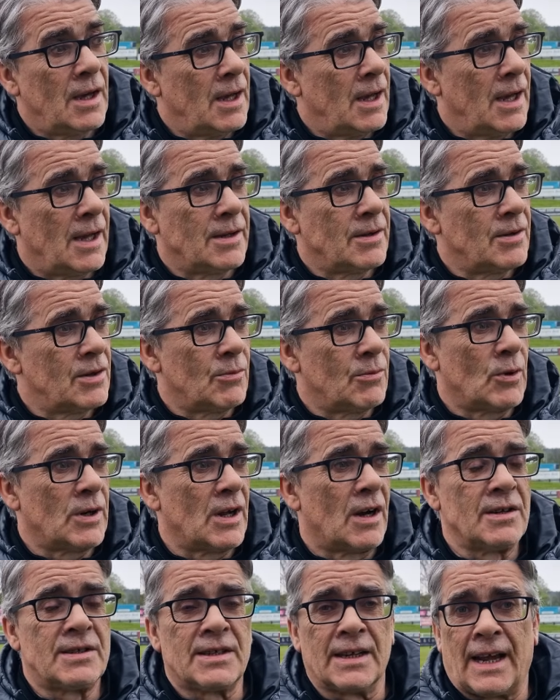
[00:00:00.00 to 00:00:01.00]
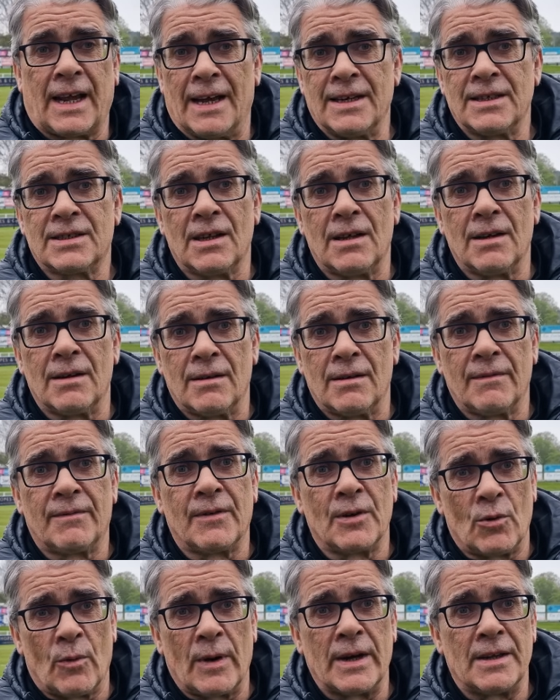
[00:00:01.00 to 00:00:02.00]
and he would have had to cancel it if
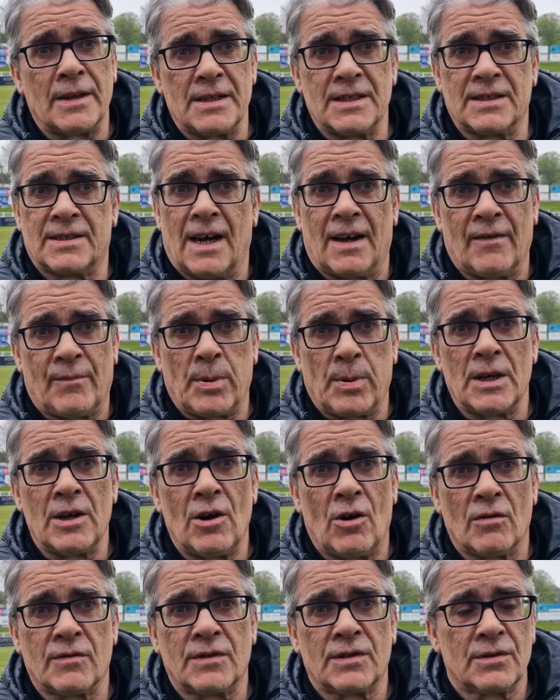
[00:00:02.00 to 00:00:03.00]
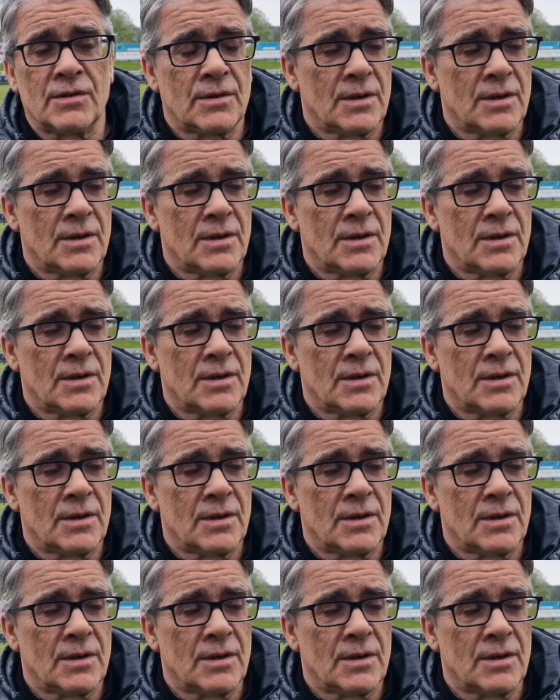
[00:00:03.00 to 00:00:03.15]
we'd have went to these daft playoffs.